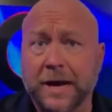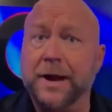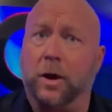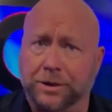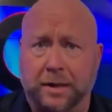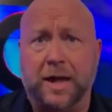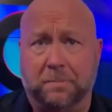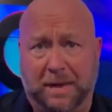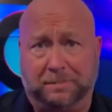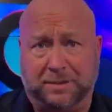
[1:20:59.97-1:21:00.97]
It hurts a lot
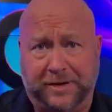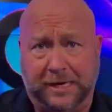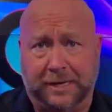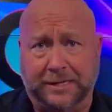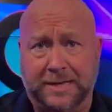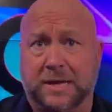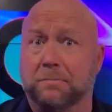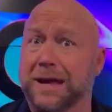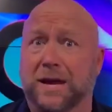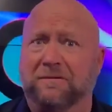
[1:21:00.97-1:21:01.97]
of people's feelings and it
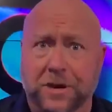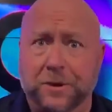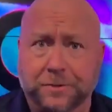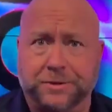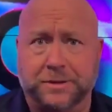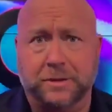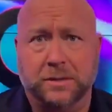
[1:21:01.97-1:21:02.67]
can be confused.